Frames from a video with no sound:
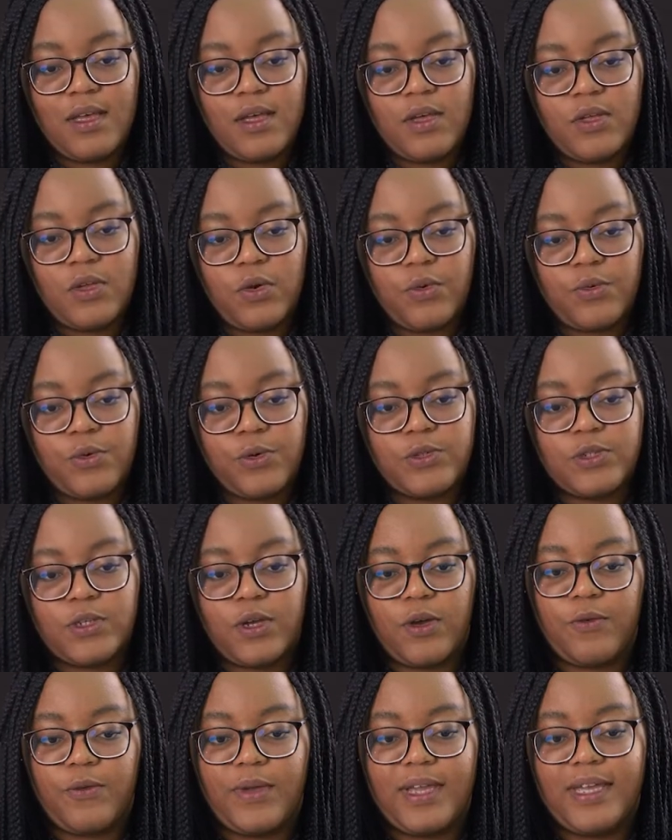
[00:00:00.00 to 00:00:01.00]
Your roots
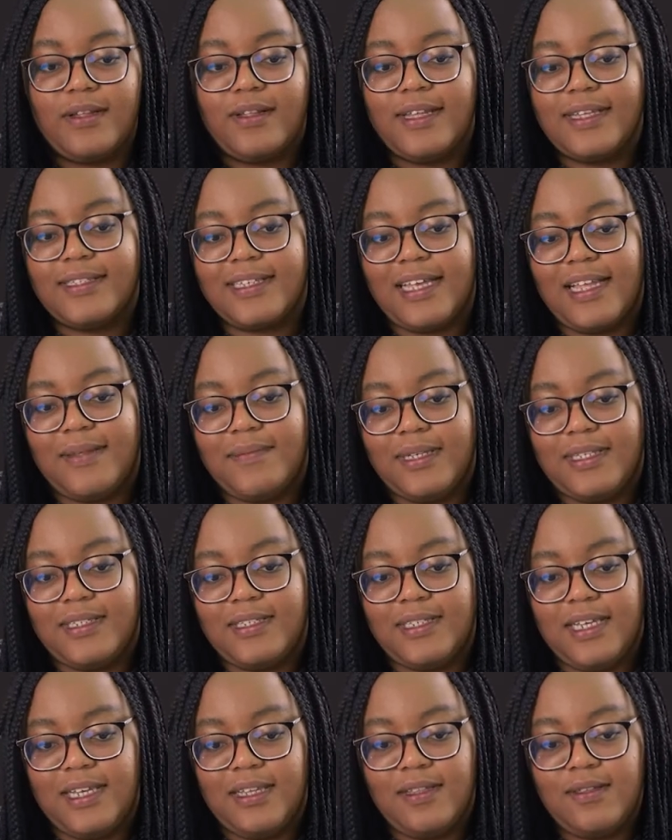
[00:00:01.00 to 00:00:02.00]
are real, as can be
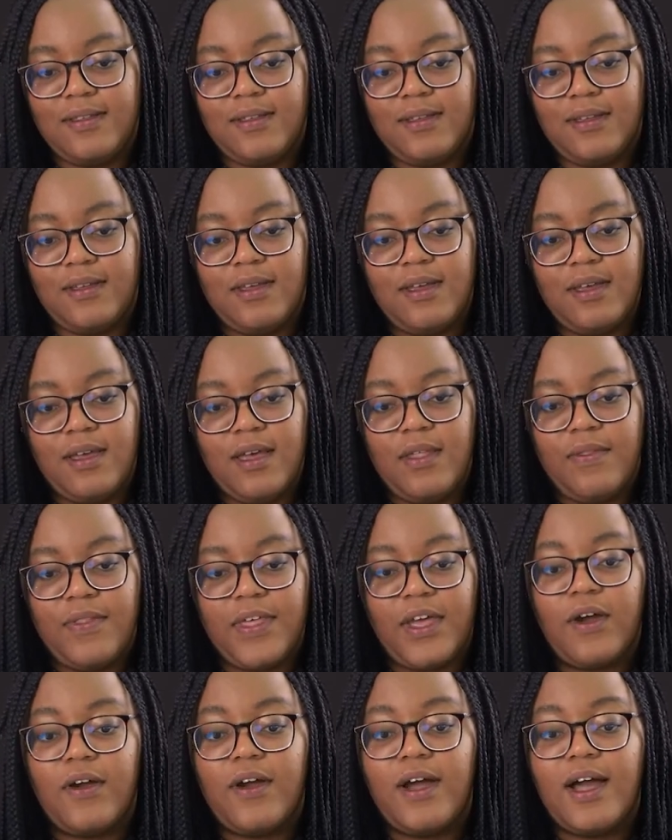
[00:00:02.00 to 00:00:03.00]
seen. They
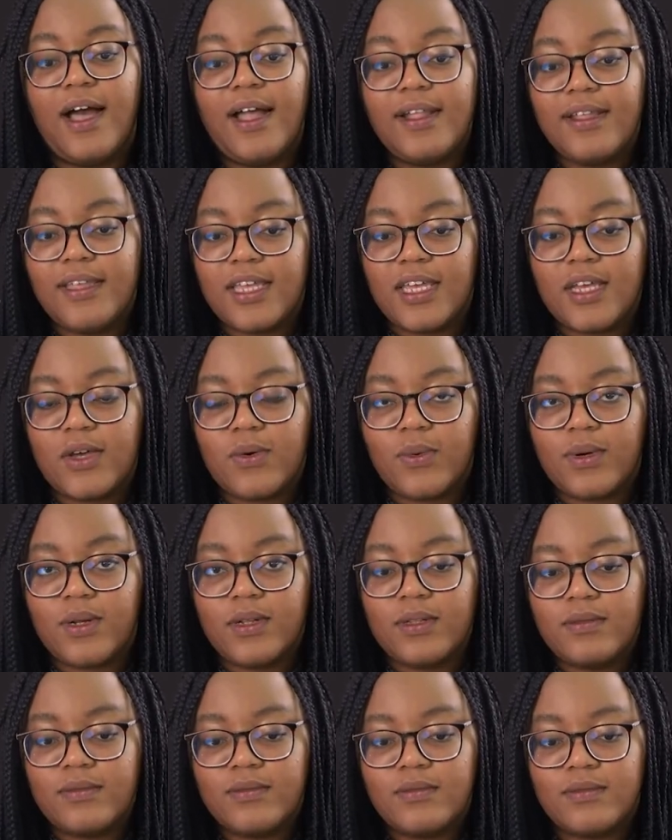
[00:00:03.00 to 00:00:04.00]
are
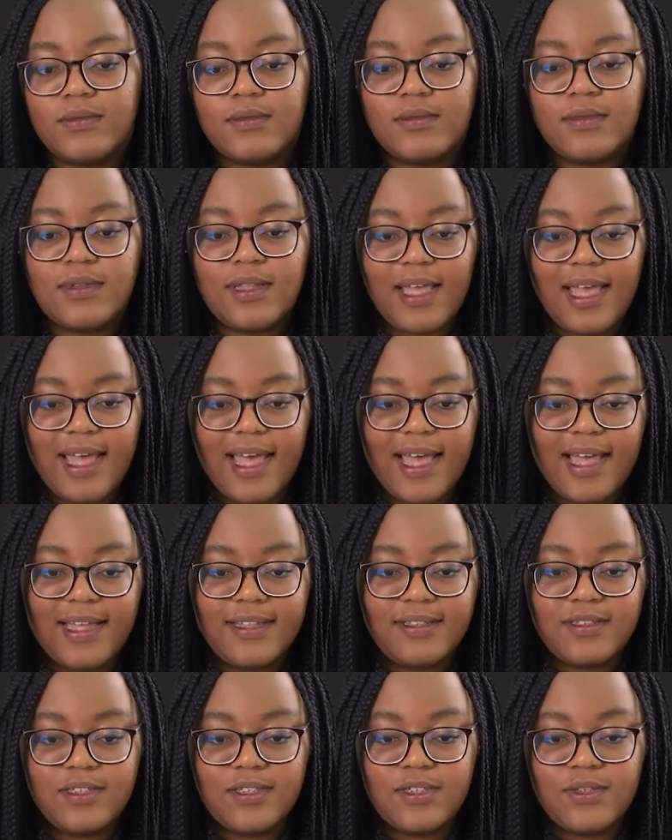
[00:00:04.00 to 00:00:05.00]
unequal,
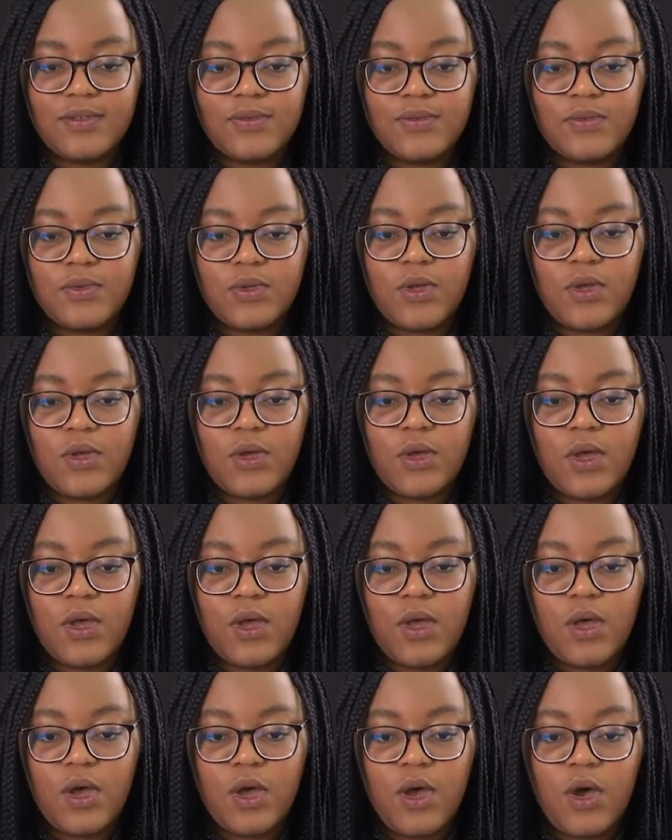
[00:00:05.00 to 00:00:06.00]
and
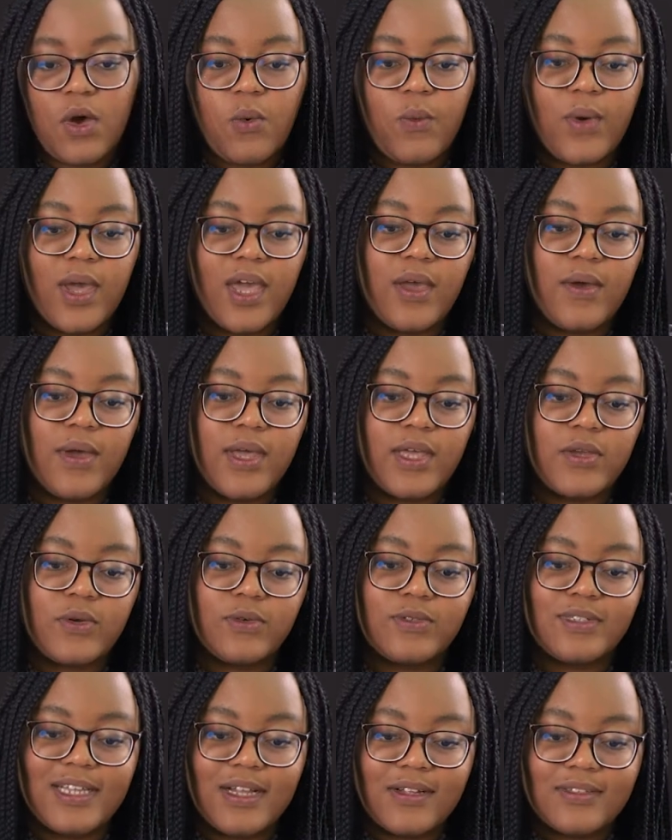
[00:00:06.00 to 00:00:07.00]
where your
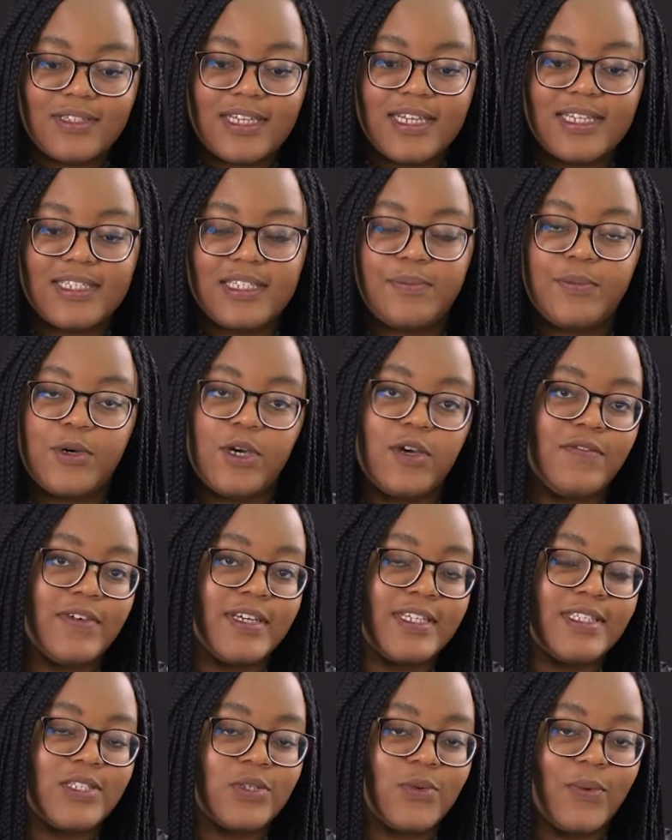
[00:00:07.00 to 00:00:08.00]
delta is a
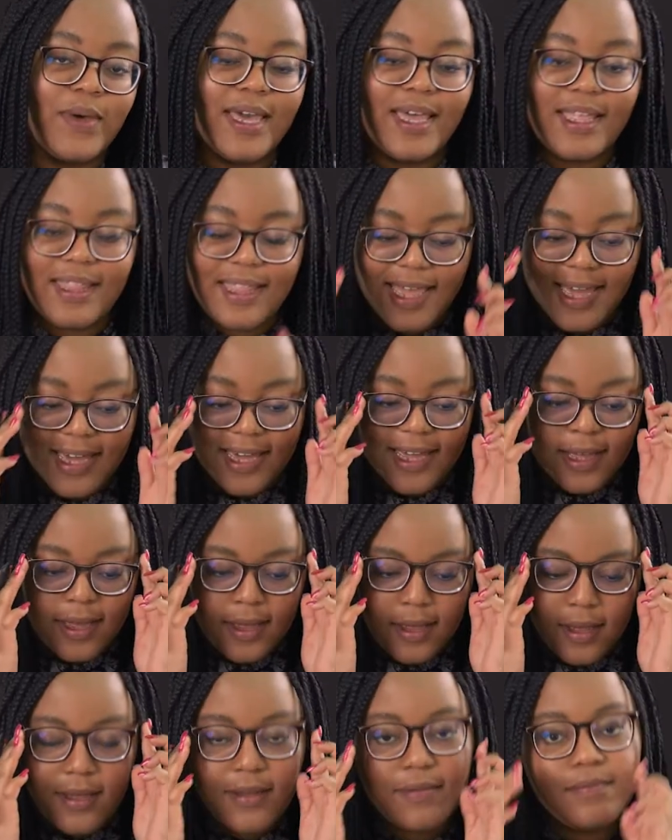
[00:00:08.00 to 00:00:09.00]
perfect square, like
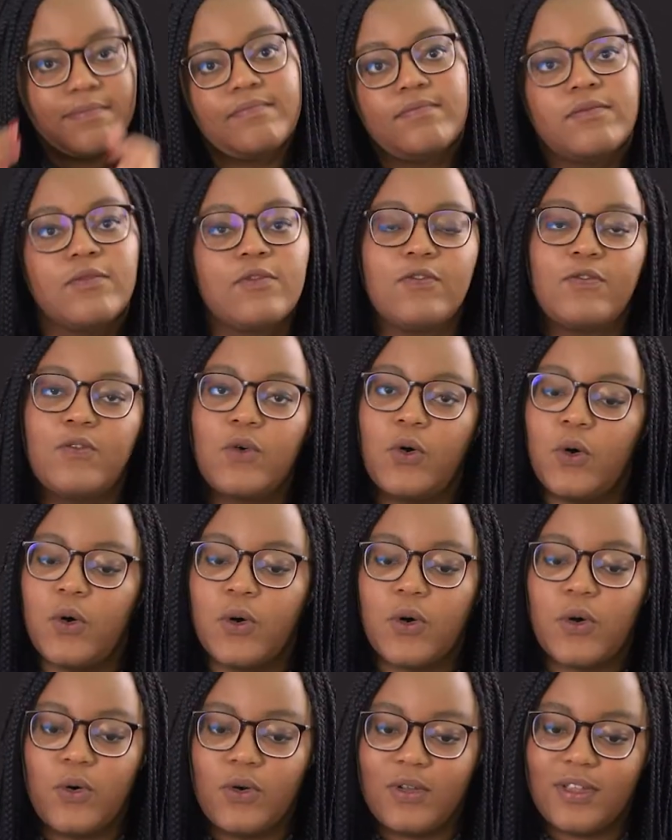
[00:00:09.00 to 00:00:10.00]

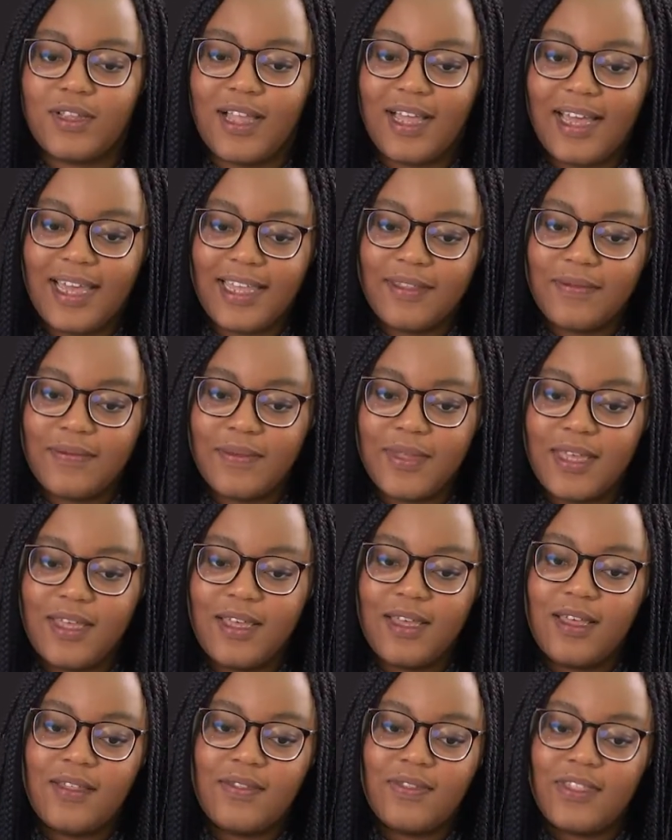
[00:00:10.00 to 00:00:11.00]
4 or 9,
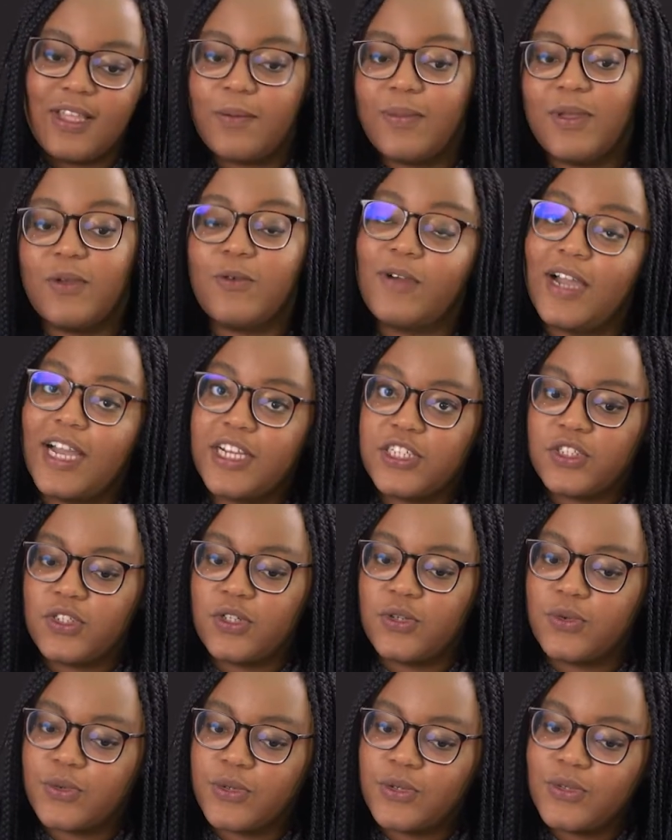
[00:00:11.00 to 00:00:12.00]
there'll be
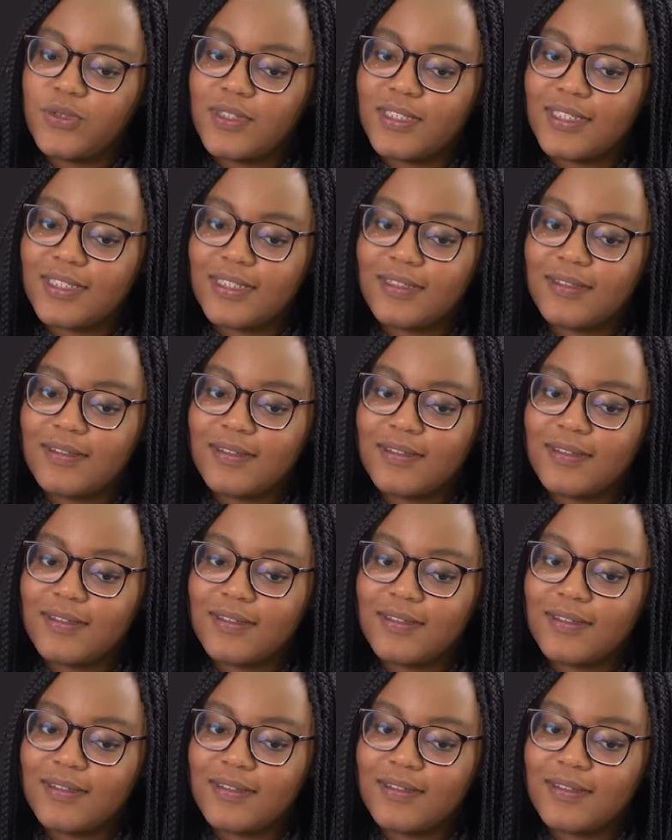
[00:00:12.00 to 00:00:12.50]
rational roots.